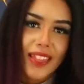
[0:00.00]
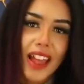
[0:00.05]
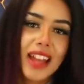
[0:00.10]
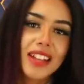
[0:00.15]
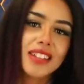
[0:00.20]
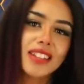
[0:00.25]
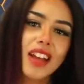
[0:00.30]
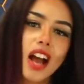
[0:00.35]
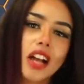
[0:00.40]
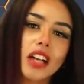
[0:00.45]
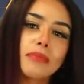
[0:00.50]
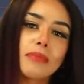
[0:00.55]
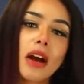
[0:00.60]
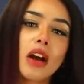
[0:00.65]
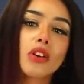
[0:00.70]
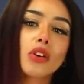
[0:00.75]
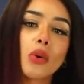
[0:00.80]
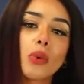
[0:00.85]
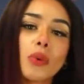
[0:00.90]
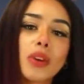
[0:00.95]
Let's talk
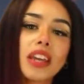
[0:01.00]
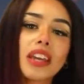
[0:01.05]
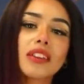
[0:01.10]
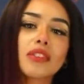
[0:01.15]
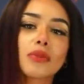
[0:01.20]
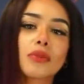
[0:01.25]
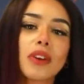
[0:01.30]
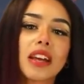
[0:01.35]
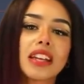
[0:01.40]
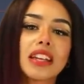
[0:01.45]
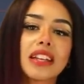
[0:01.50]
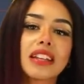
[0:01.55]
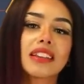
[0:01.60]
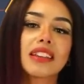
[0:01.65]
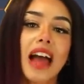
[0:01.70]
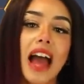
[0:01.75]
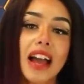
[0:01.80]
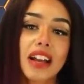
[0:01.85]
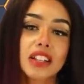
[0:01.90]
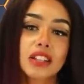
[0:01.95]
about Queen Rani
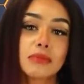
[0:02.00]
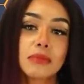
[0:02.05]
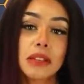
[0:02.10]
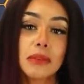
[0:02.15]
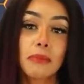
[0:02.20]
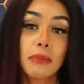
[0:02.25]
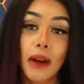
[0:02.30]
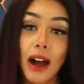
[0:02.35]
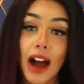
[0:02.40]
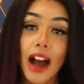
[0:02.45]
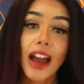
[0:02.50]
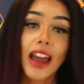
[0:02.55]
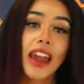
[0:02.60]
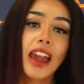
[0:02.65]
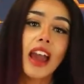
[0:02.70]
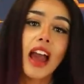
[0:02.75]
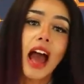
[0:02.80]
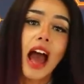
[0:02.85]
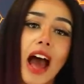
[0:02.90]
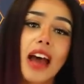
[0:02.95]
Lakshmi
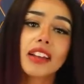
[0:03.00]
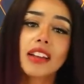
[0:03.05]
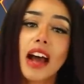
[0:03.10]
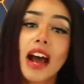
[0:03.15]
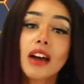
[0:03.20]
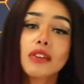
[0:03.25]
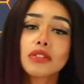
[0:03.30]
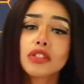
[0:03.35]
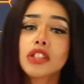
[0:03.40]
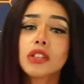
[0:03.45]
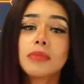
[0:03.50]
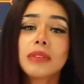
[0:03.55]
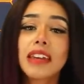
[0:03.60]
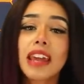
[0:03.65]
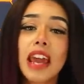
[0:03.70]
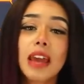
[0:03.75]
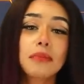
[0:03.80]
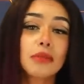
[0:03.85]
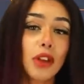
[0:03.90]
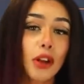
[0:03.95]
Bai and how she
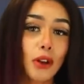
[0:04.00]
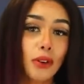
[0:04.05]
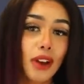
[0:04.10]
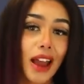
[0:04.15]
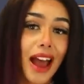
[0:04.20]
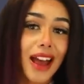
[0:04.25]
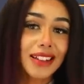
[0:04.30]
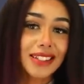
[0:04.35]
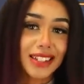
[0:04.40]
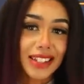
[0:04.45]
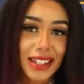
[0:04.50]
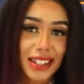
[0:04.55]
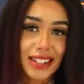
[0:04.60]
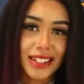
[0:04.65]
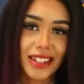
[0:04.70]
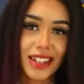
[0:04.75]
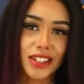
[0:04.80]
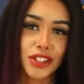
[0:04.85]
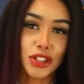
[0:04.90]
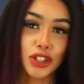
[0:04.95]
became known as
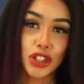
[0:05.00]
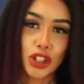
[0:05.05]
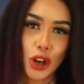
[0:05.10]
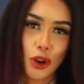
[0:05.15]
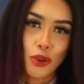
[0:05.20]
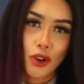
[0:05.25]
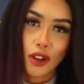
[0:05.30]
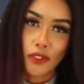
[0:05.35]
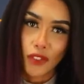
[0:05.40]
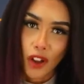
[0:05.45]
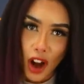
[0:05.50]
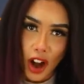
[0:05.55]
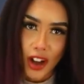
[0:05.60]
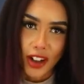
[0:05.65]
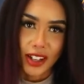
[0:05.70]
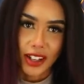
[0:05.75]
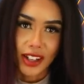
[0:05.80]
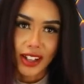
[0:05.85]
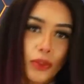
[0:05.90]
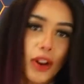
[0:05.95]
India's Joan of
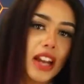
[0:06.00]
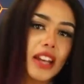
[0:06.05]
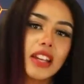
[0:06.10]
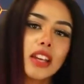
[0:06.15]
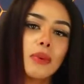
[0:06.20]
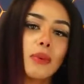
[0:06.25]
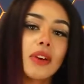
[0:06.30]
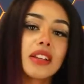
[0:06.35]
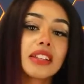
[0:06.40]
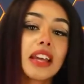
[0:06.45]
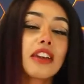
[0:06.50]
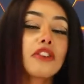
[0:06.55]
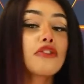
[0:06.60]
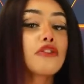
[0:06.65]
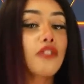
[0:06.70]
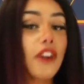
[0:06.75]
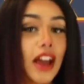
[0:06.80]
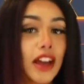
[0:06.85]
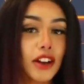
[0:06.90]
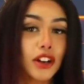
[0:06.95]
Arc. Rani was a
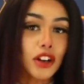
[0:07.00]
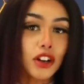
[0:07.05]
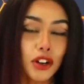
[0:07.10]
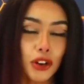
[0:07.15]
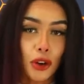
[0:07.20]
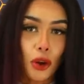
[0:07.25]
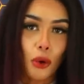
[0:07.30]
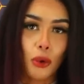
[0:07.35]
fighter her